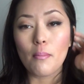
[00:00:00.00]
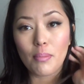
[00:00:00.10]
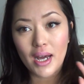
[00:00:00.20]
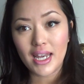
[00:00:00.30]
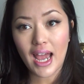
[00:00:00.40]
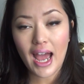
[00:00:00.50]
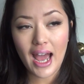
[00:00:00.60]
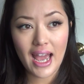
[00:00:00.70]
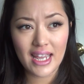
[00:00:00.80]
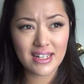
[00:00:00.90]
But
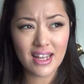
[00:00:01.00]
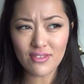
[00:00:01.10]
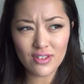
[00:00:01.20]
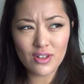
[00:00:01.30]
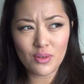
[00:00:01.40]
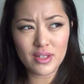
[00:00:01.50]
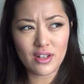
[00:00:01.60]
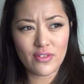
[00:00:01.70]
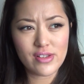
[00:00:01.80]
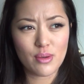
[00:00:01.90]
I never go in
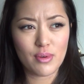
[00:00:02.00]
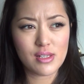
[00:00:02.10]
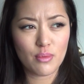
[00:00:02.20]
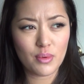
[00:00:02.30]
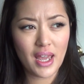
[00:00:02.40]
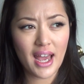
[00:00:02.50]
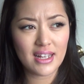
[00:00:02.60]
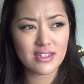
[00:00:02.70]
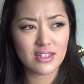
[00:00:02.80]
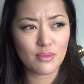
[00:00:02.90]
there for some reason. We
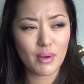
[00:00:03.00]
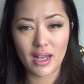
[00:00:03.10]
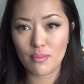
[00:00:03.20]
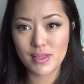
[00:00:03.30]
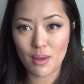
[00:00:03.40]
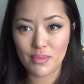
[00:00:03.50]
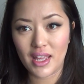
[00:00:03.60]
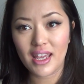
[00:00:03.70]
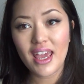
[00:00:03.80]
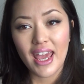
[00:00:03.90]
had to pick up
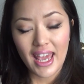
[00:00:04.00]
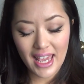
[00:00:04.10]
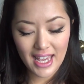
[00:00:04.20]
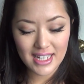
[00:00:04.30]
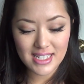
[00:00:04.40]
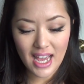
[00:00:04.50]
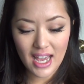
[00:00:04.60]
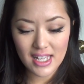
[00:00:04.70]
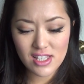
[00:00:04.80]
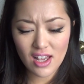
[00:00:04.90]
something, and
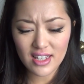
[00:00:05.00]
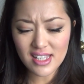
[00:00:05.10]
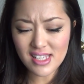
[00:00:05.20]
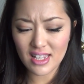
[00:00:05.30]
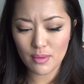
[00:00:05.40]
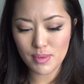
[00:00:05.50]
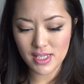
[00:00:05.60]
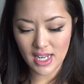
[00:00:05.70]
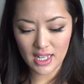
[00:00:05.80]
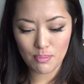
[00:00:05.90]
I saw this
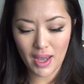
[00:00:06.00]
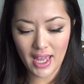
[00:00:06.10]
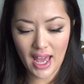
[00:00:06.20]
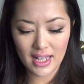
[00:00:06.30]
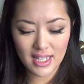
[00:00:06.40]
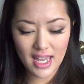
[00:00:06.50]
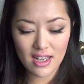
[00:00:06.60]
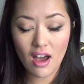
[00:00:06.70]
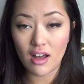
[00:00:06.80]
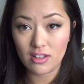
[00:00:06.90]
lipstick by LA
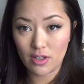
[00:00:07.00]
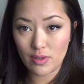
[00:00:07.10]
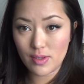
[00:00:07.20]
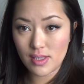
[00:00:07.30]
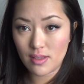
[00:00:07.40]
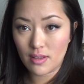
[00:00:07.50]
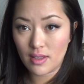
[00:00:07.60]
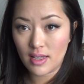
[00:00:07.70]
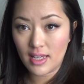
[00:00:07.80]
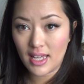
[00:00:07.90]
Colors.
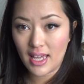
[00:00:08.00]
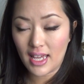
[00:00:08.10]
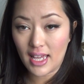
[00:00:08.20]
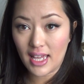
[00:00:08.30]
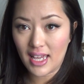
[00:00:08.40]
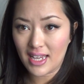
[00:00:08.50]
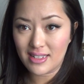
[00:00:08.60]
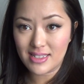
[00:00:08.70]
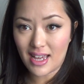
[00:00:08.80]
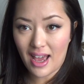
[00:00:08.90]

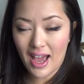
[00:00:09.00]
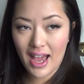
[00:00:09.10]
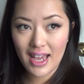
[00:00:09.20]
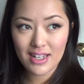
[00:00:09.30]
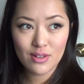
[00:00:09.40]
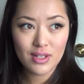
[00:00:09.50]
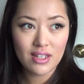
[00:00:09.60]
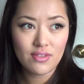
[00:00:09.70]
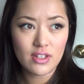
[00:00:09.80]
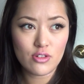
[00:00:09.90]
And I don't
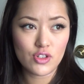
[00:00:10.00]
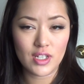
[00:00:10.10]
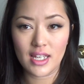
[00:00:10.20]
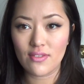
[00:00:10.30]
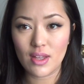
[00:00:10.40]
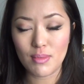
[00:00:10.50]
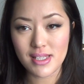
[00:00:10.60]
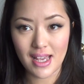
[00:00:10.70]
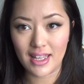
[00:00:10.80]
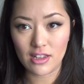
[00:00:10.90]
even usually give them a
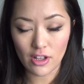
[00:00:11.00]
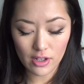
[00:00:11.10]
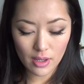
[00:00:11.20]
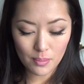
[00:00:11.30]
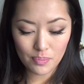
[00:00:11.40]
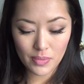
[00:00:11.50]
second look.